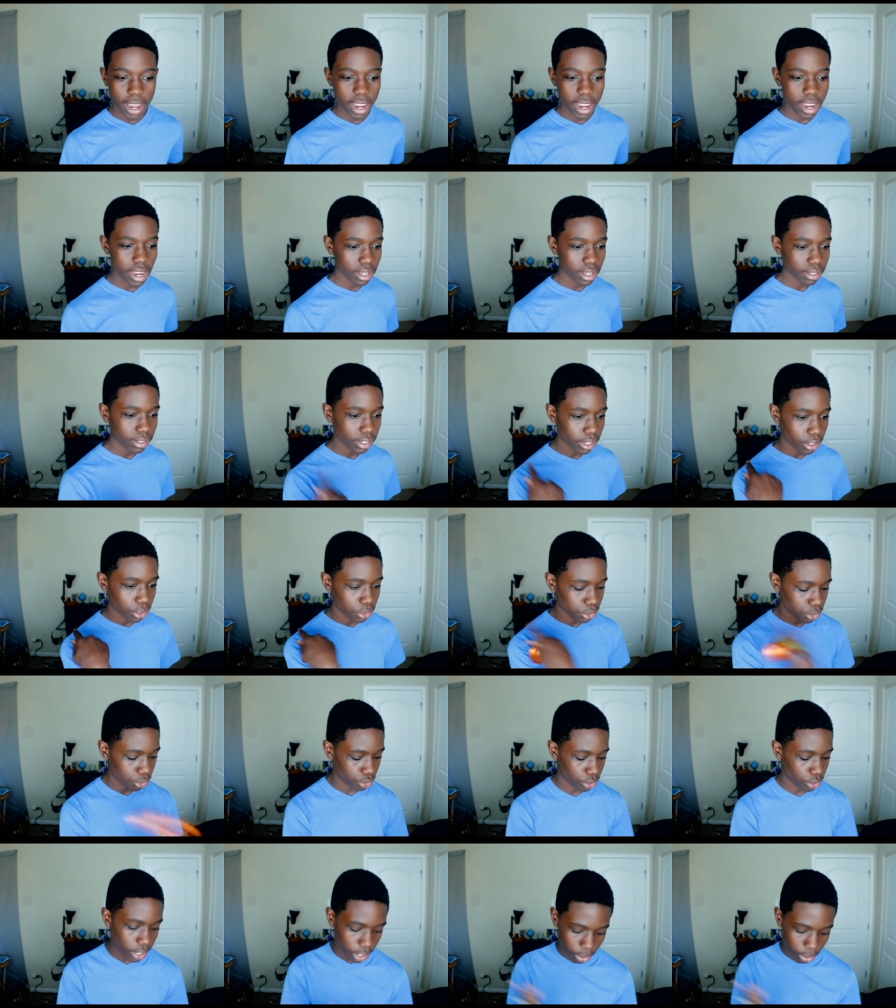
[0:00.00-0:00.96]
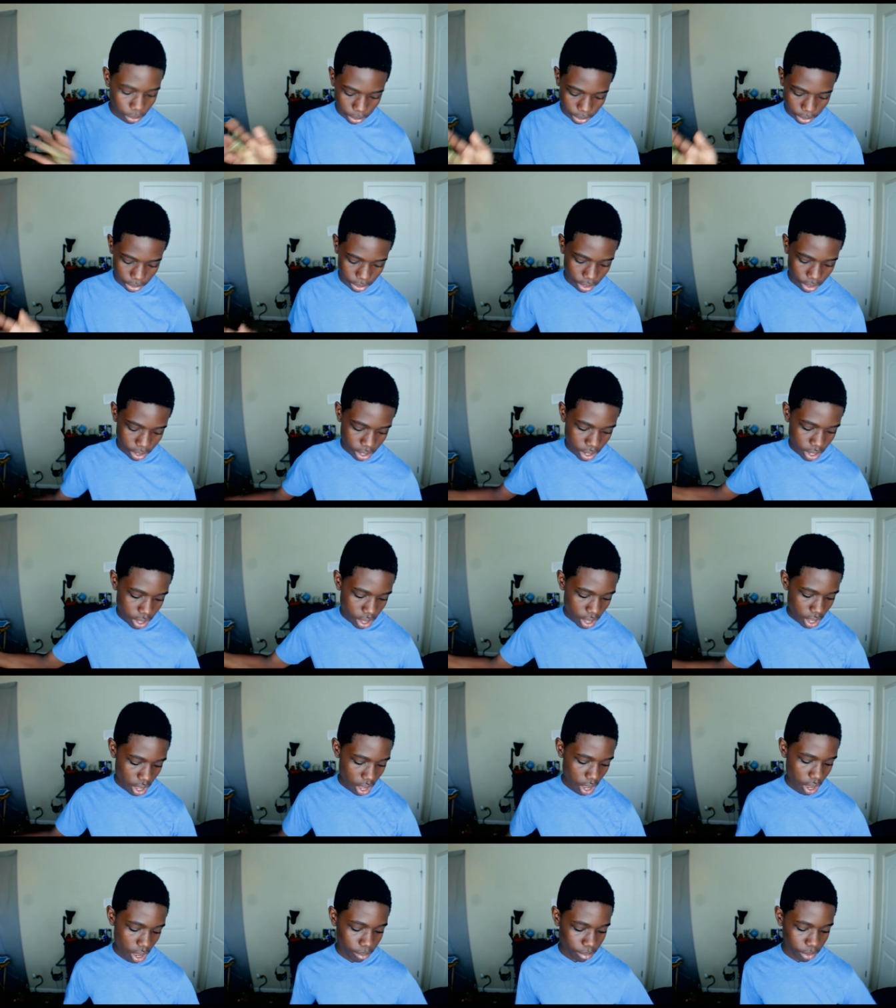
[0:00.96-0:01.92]
and I also tried it with
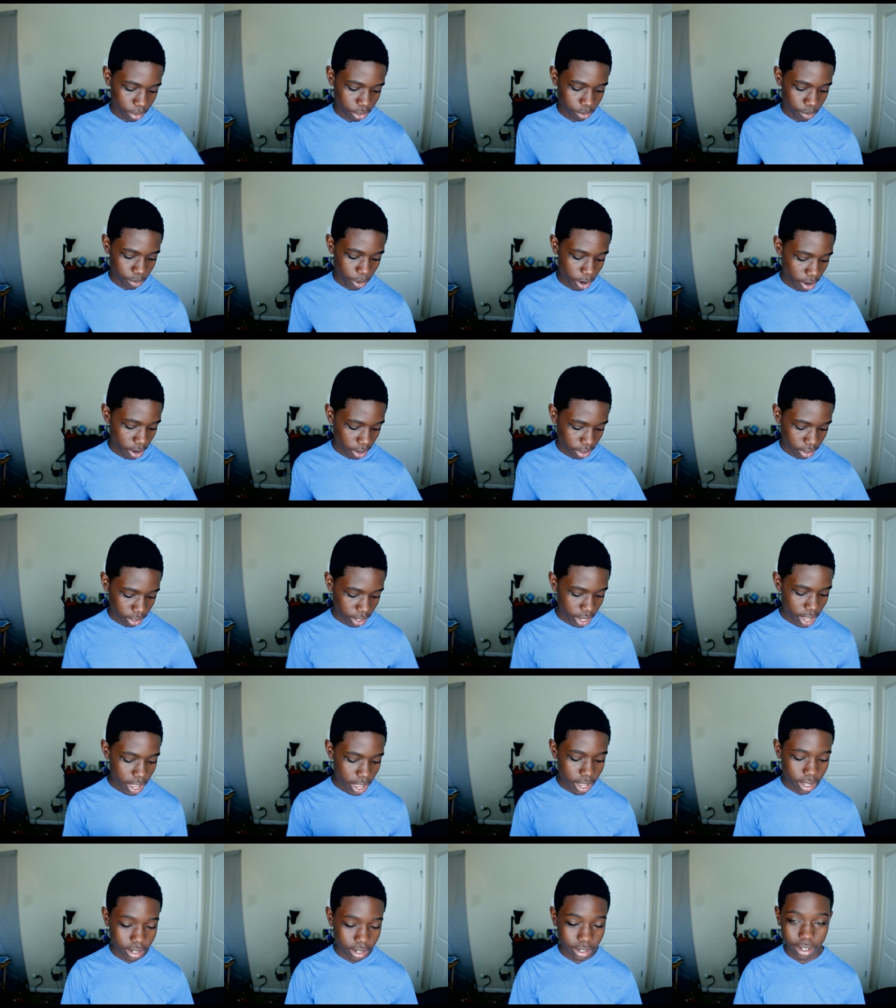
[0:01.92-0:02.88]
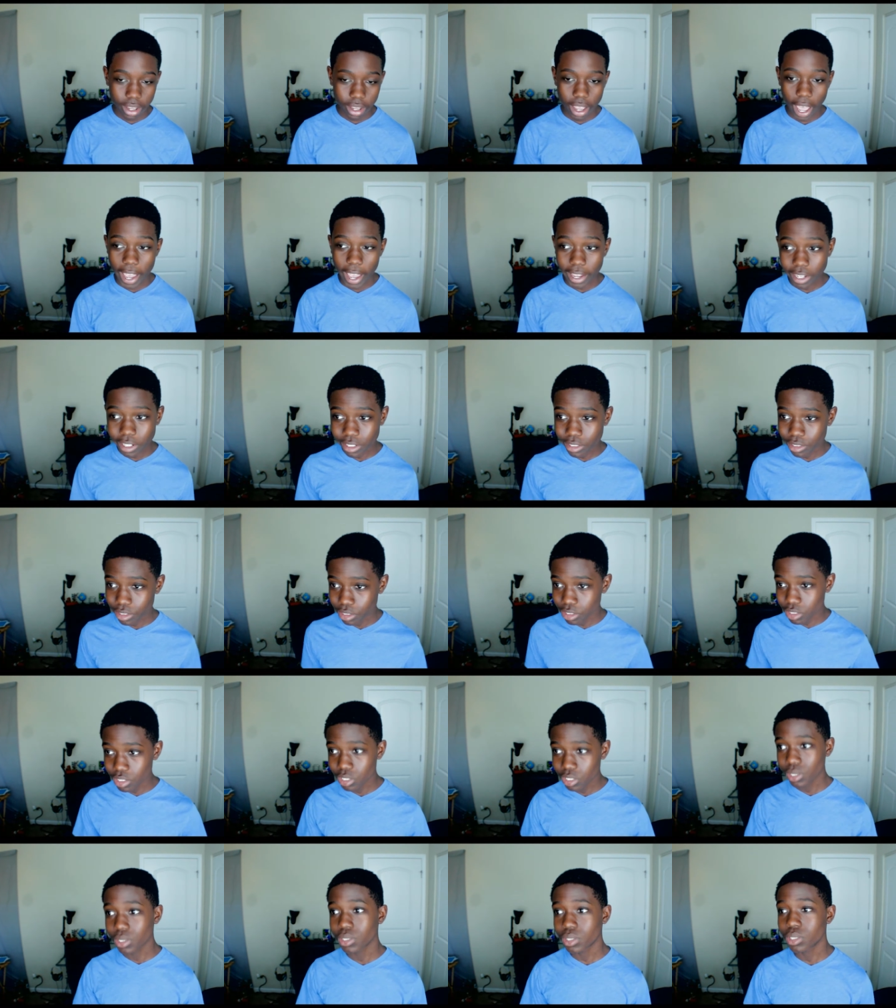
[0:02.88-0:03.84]
this bearing, and I could
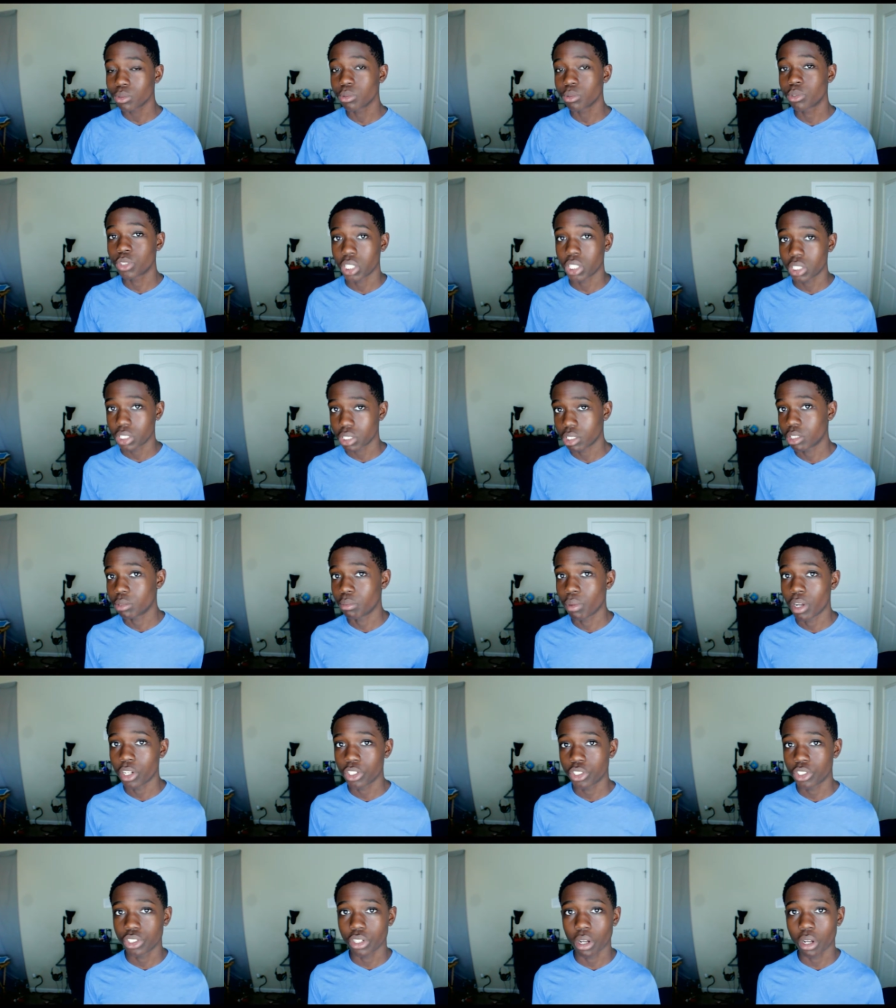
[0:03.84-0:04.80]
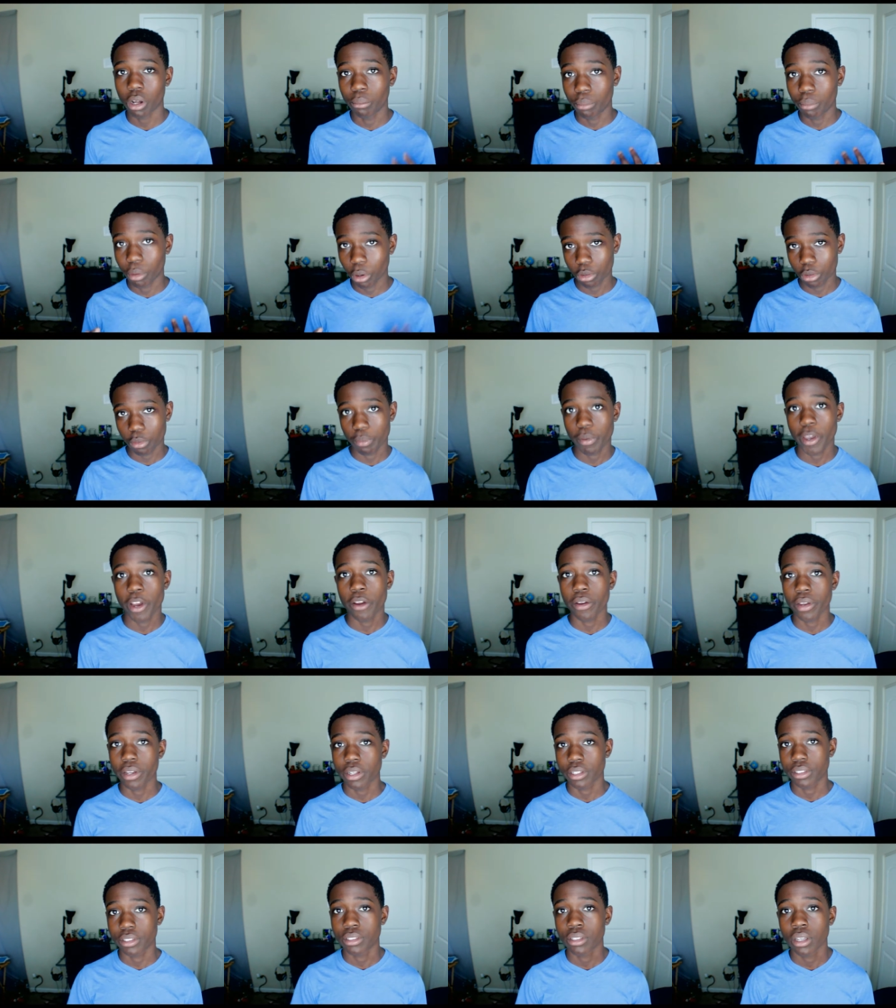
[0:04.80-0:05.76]
still do just as much on both
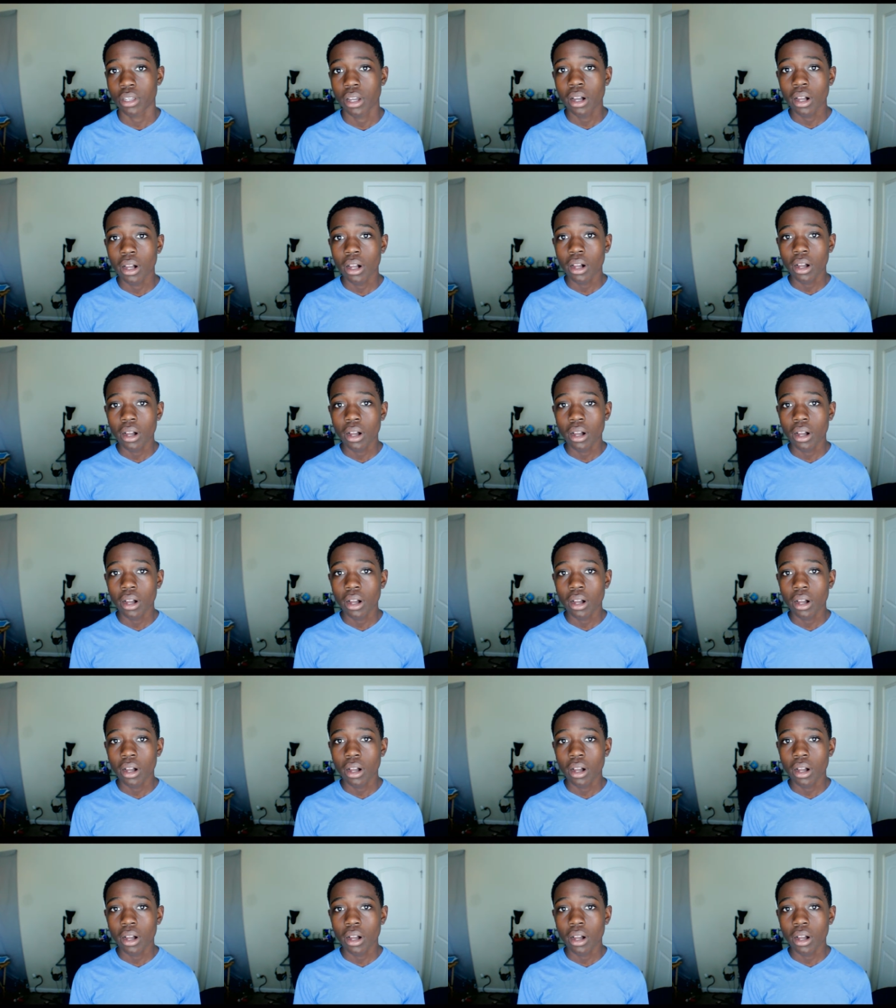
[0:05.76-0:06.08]
bearings,